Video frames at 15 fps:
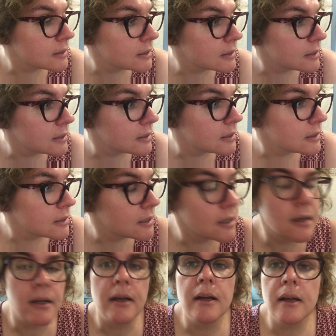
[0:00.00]

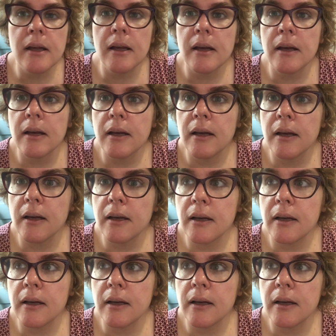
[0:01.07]
(no one is talking)